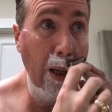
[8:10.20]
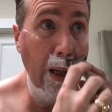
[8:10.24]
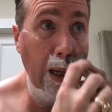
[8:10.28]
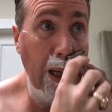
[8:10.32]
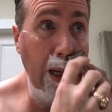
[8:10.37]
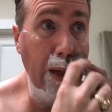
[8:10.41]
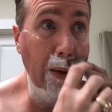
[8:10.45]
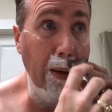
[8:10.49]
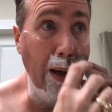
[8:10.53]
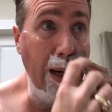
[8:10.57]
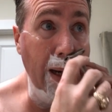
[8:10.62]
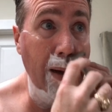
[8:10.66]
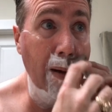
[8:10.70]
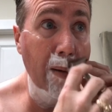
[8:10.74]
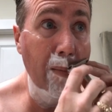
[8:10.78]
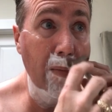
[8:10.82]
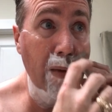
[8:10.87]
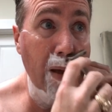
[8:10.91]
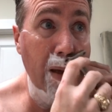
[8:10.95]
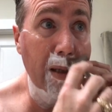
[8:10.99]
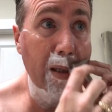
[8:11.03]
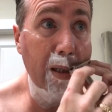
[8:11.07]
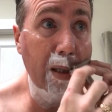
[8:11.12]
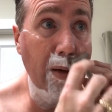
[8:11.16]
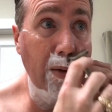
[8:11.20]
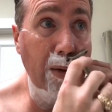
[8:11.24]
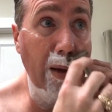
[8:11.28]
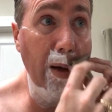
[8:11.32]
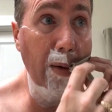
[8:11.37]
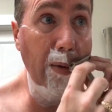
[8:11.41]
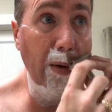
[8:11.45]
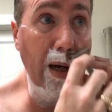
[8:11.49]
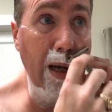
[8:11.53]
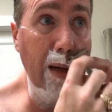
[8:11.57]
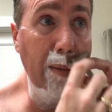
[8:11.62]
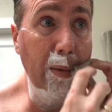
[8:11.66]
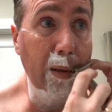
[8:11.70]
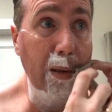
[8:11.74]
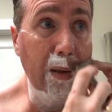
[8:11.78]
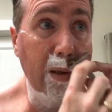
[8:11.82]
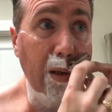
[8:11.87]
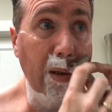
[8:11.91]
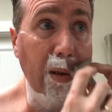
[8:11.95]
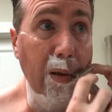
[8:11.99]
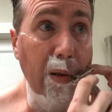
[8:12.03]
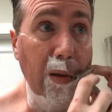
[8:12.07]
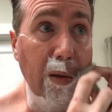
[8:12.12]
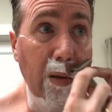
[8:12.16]
Anyway, so they were able
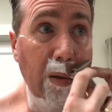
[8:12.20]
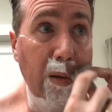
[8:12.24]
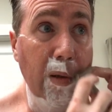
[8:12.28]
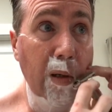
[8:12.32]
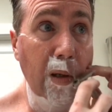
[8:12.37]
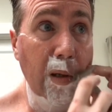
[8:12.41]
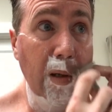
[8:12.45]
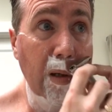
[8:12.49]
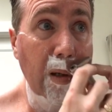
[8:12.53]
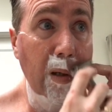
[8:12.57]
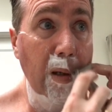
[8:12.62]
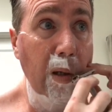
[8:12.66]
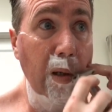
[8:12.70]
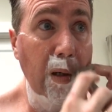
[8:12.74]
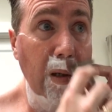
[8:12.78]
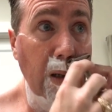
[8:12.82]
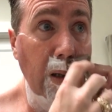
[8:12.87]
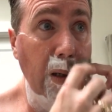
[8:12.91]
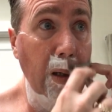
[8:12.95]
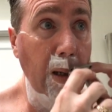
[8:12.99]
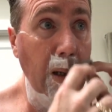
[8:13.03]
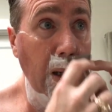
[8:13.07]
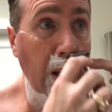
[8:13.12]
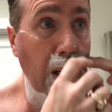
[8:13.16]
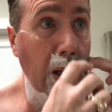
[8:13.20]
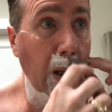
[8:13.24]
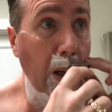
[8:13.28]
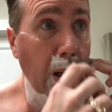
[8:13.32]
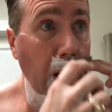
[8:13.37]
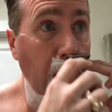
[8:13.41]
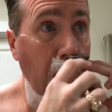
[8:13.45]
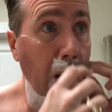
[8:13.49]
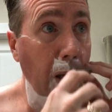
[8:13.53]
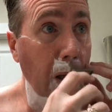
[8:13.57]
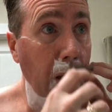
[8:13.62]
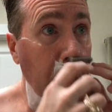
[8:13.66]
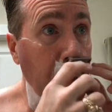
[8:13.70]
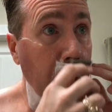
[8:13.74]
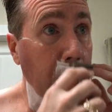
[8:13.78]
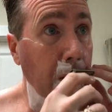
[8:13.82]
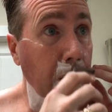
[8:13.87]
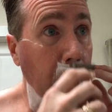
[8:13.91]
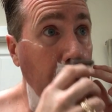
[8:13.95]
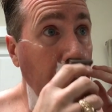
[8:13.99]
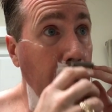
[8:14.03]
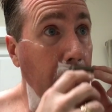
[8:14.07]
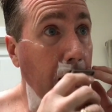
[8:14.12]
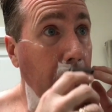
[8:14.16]
to
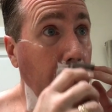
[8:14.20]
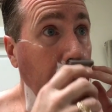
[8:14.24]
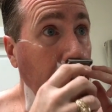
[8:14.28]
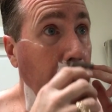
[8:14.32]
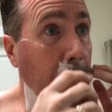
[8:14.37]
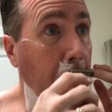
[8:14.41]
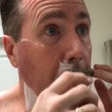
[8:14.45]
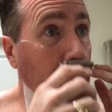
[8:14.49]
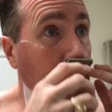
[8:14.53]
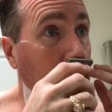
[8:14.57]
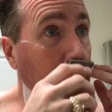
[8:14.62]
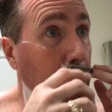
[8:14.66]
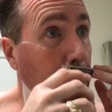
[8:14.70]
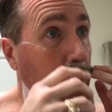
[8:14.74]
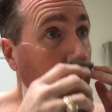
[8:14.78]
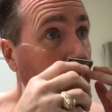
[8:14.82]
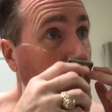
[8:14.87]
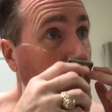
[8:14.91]
shrink down